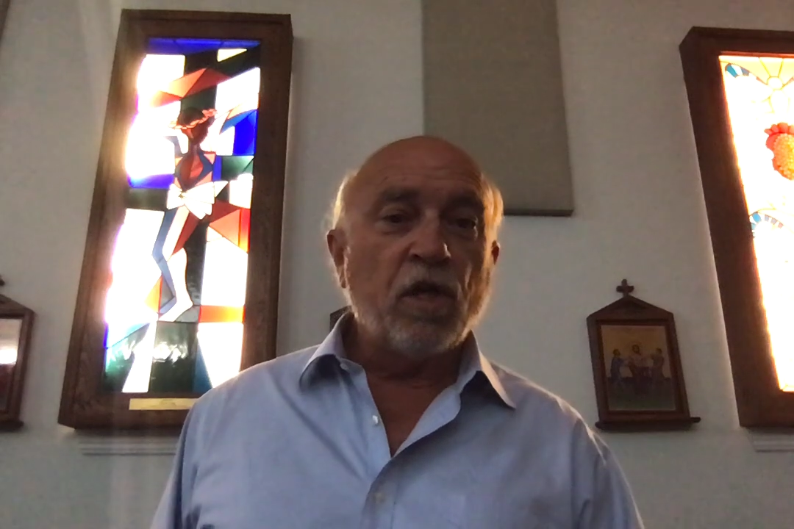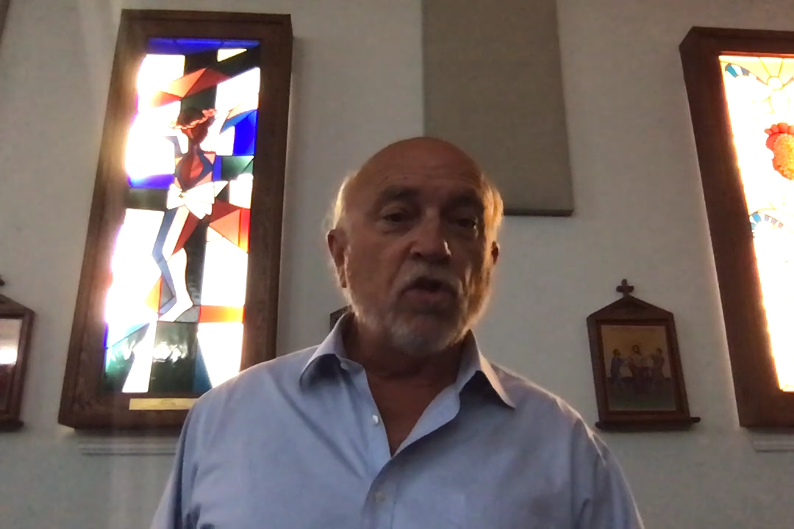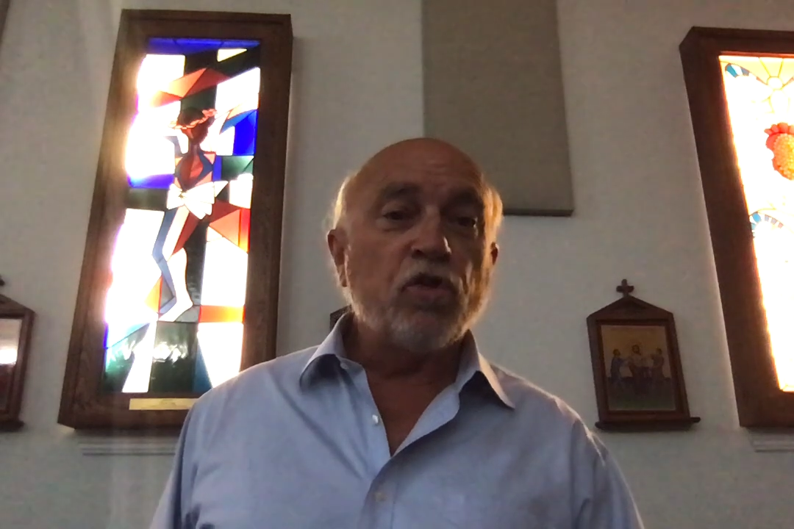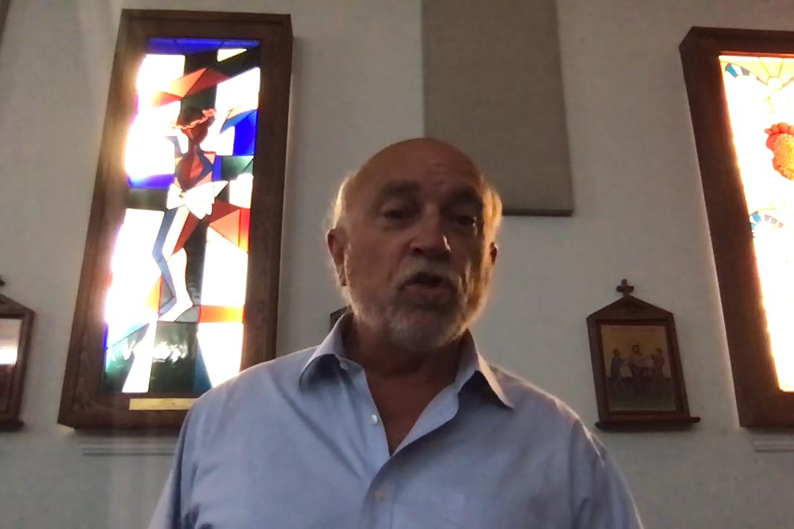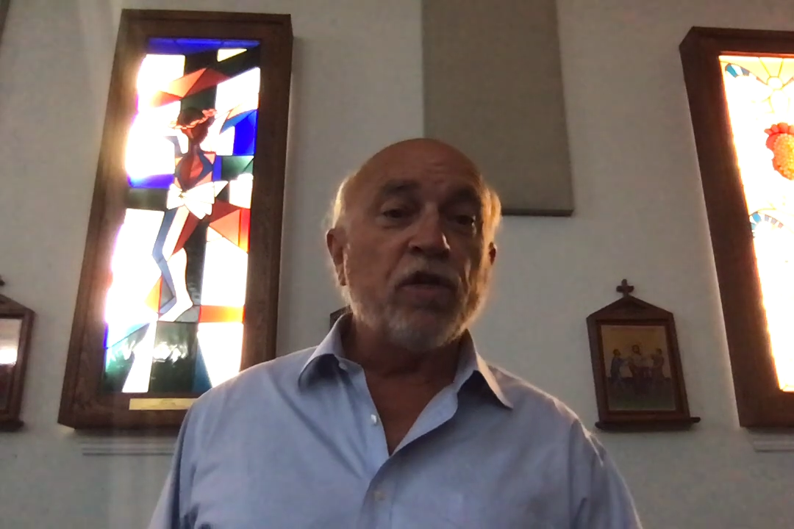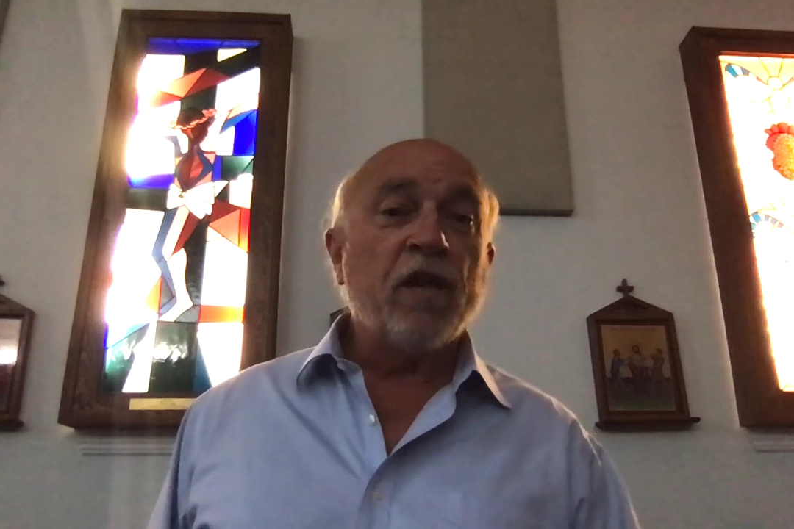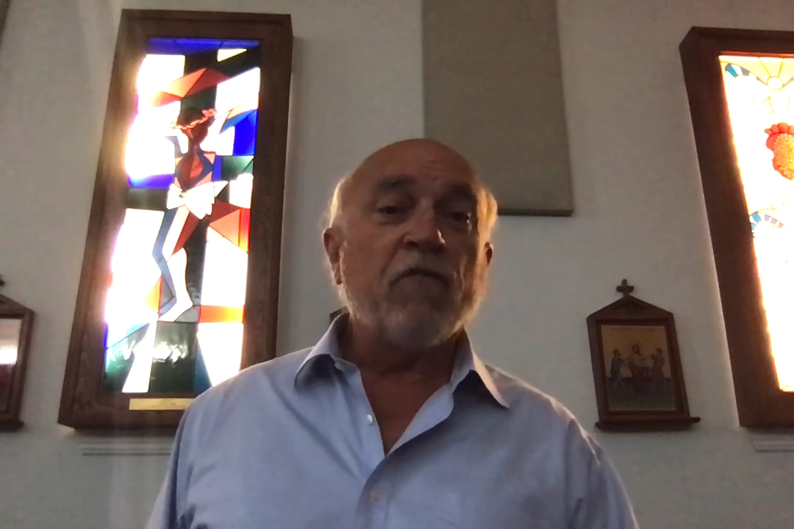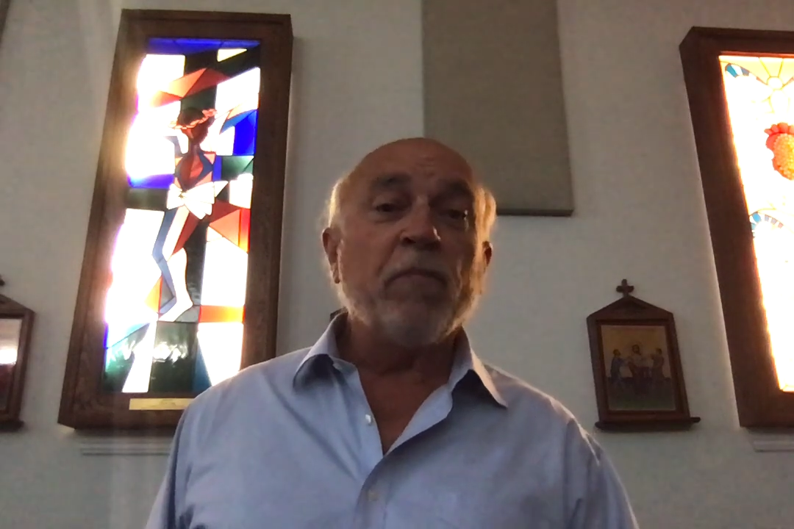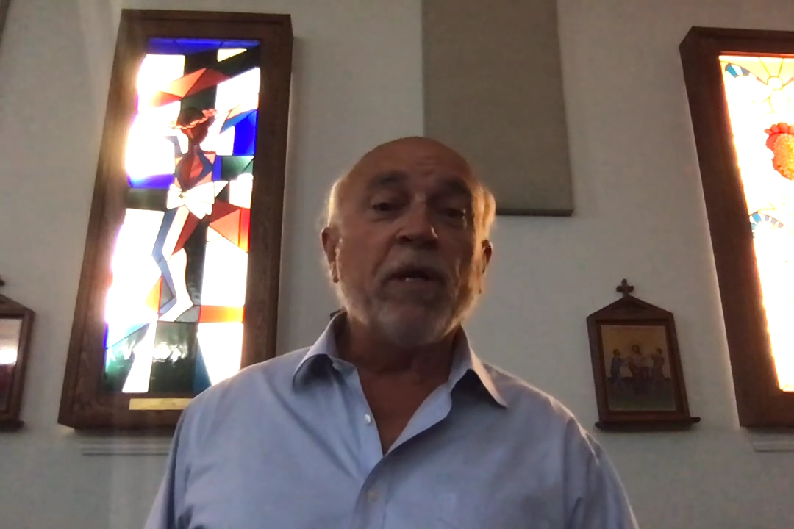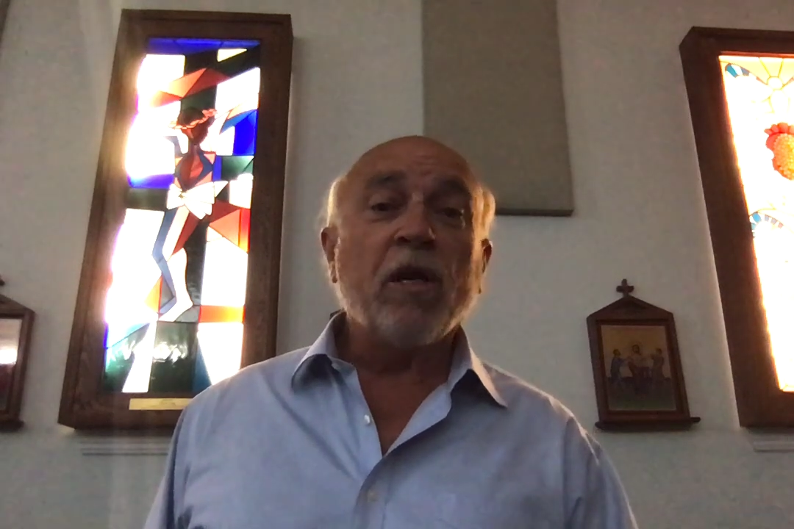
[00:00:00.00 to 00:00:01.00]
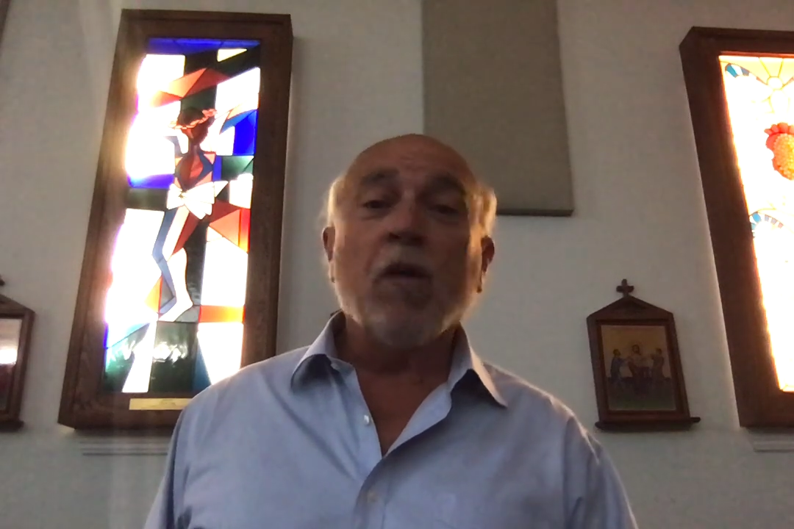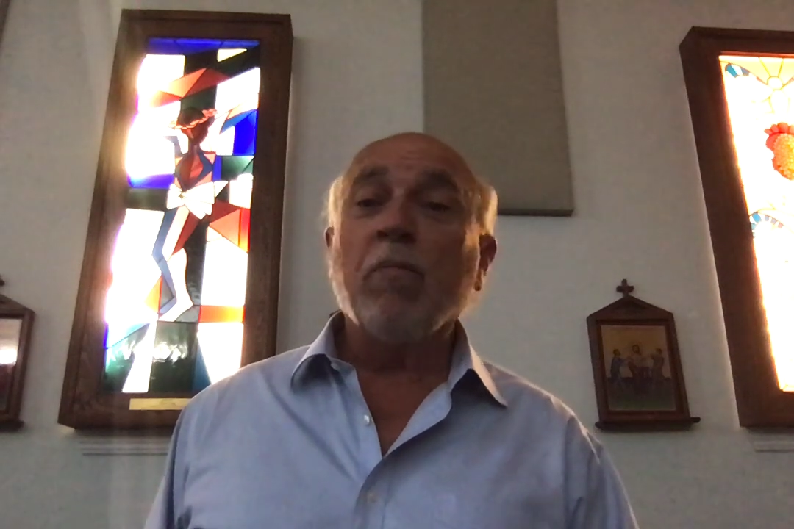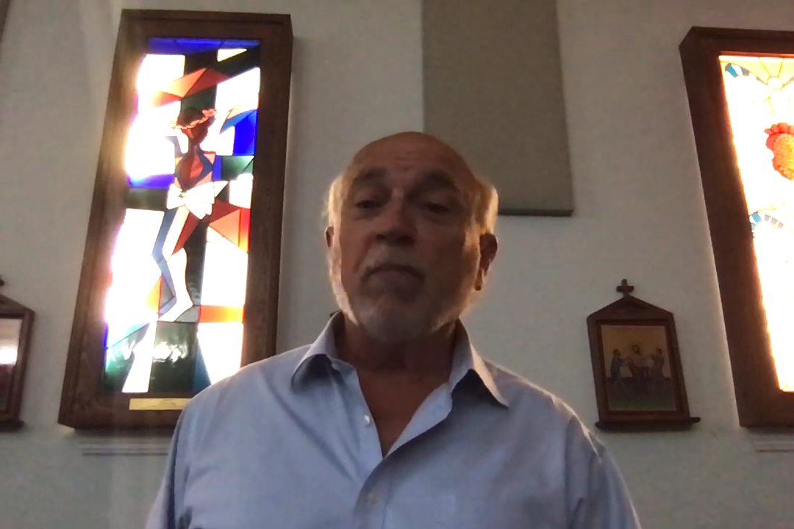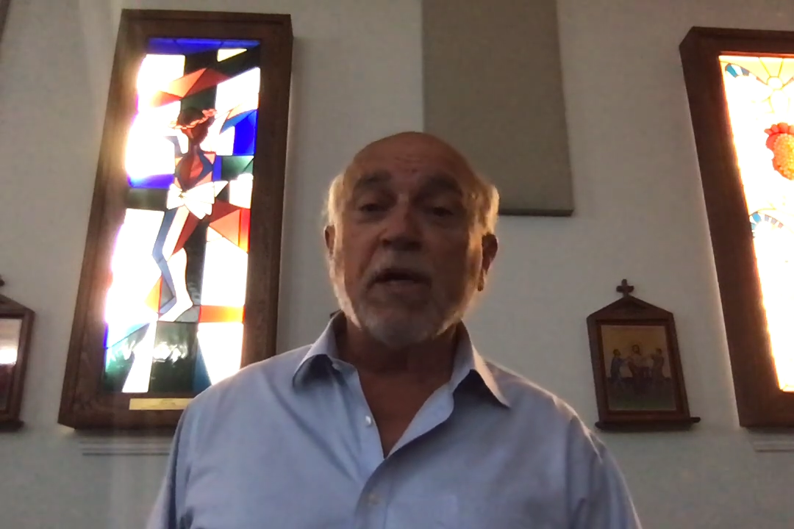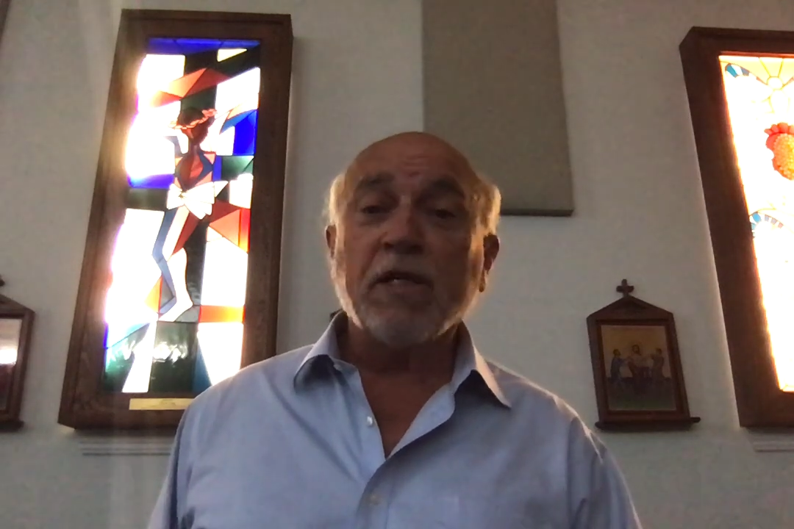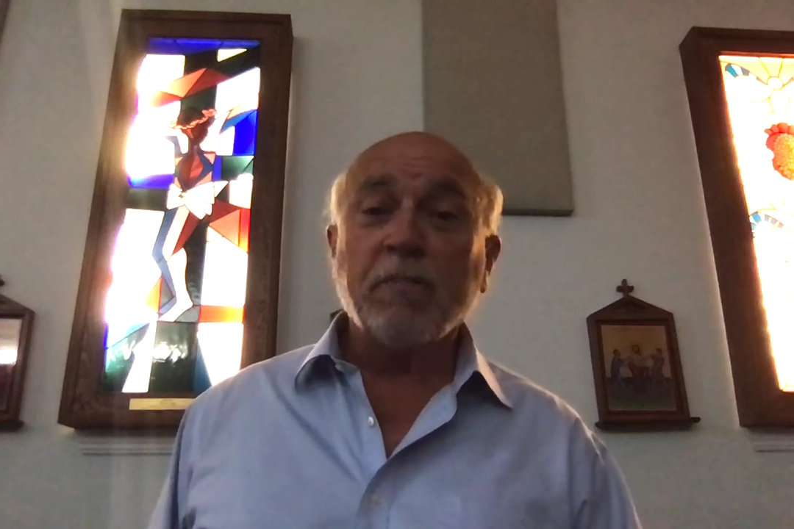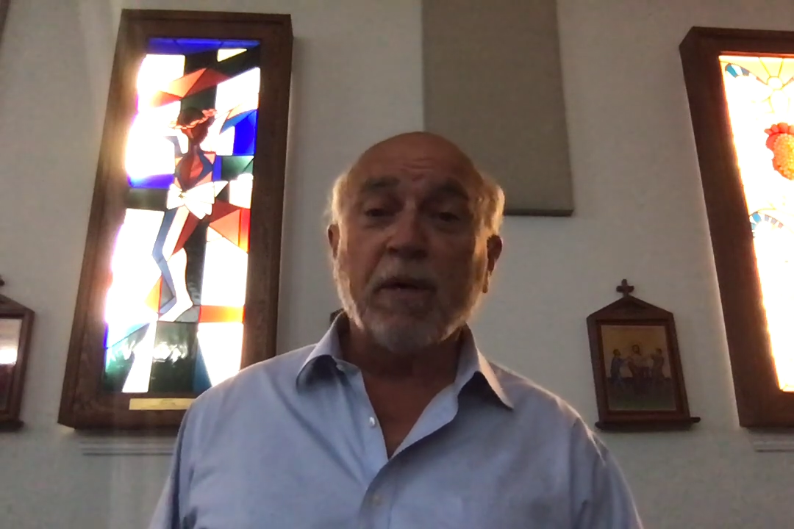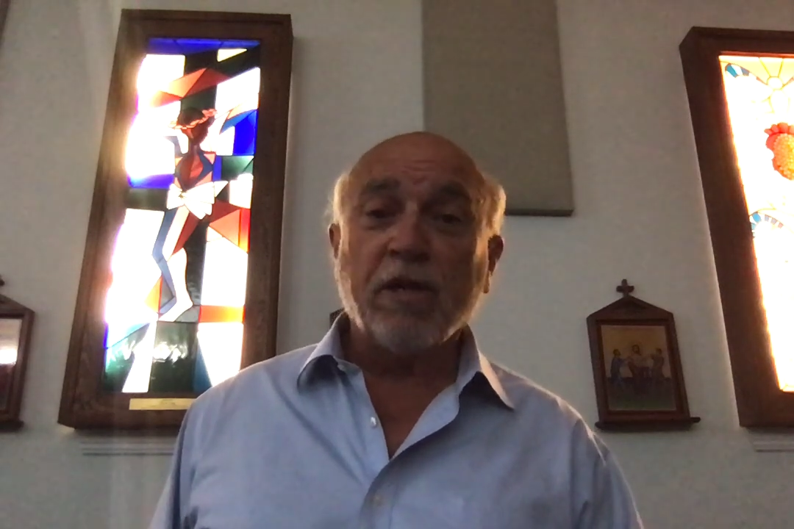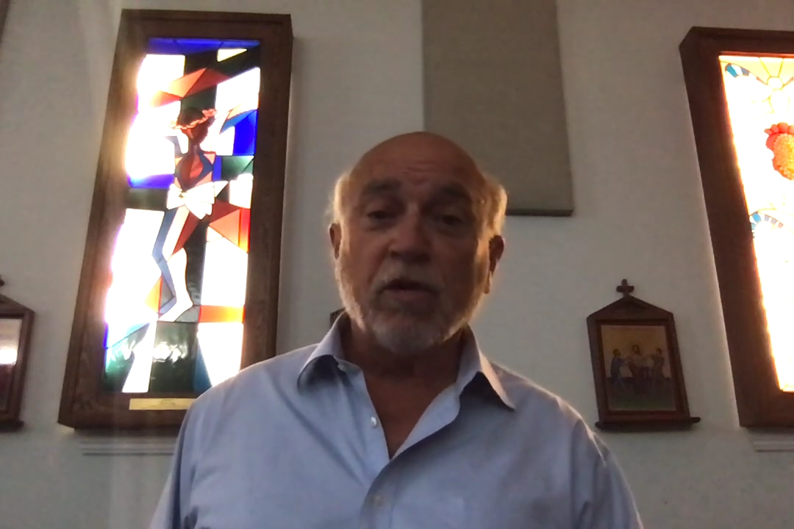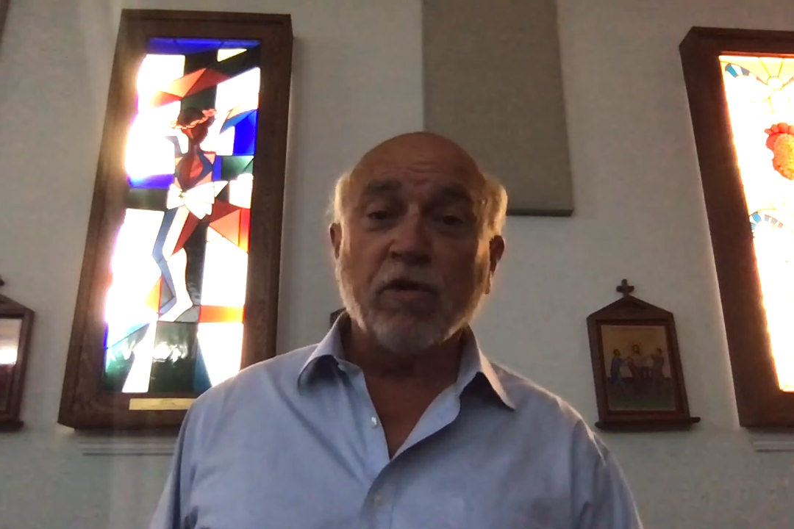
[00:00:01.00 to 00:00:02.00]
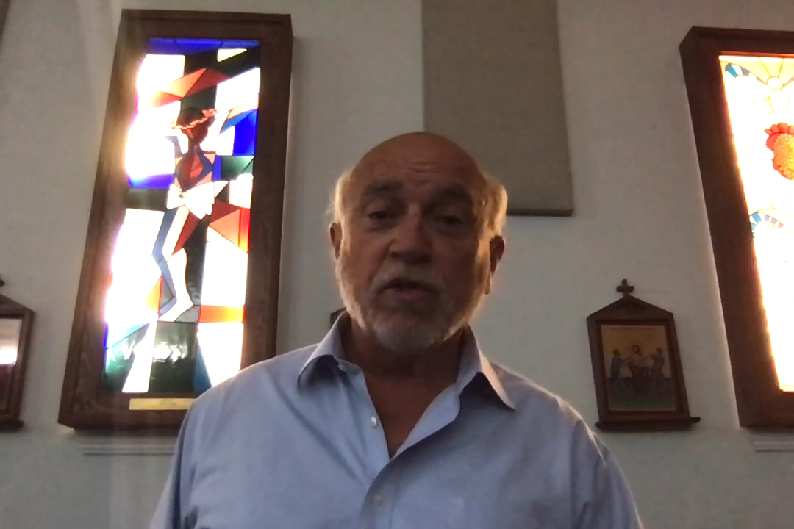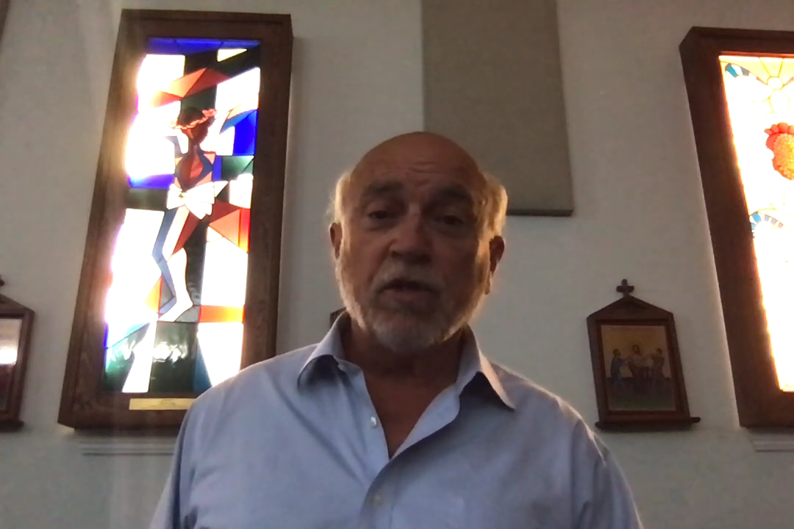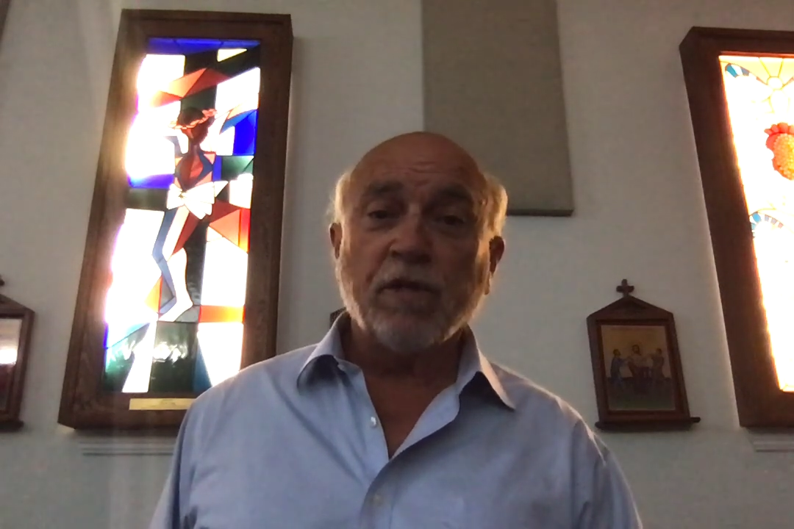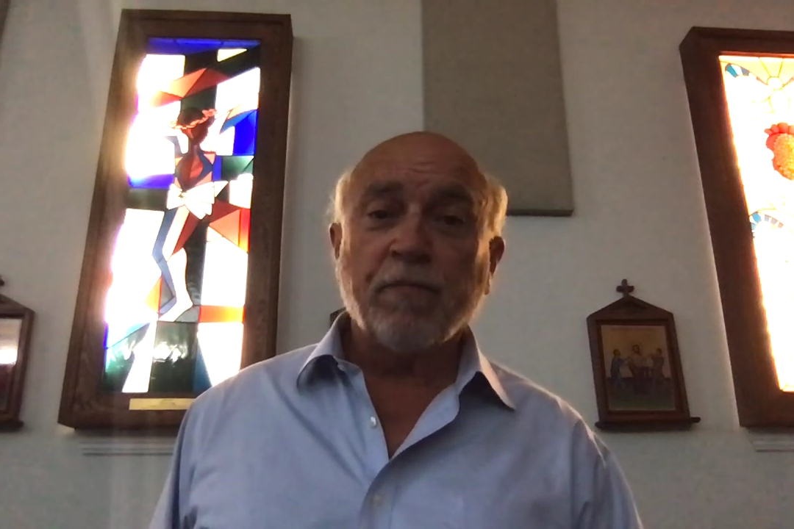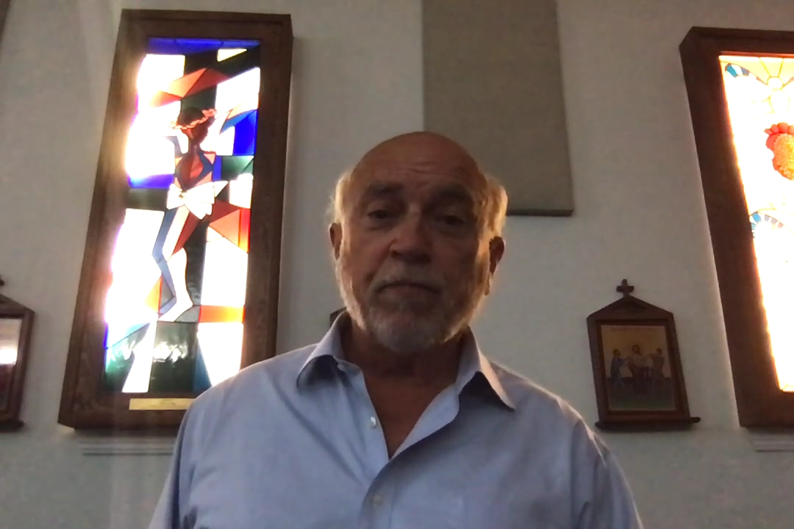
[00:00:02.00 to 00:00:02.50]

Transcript: should never be compromised by the urgent.